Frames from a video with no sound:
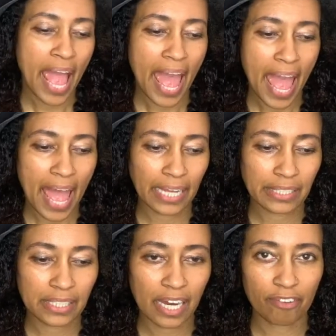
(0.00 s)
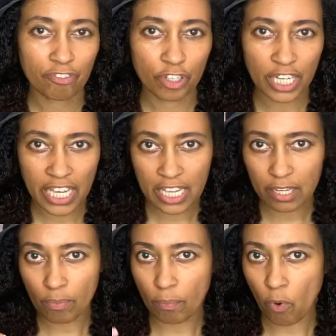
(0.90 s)
And if you need
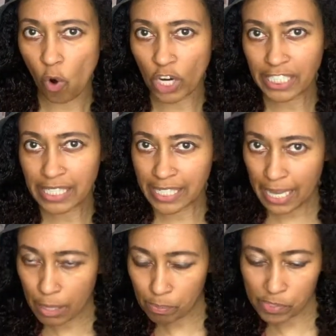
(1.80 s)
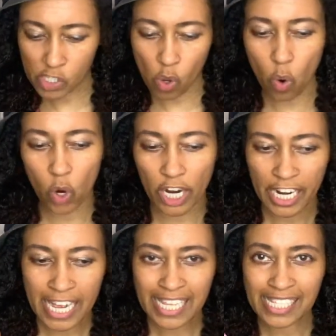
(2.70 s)
more tips or
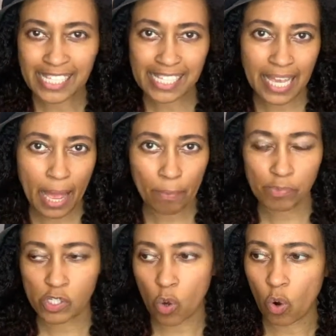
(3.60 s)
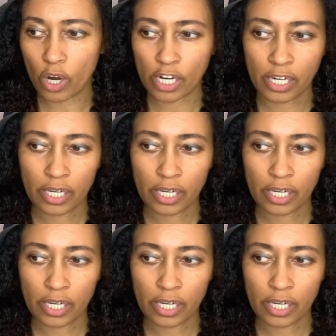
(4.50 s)
steps or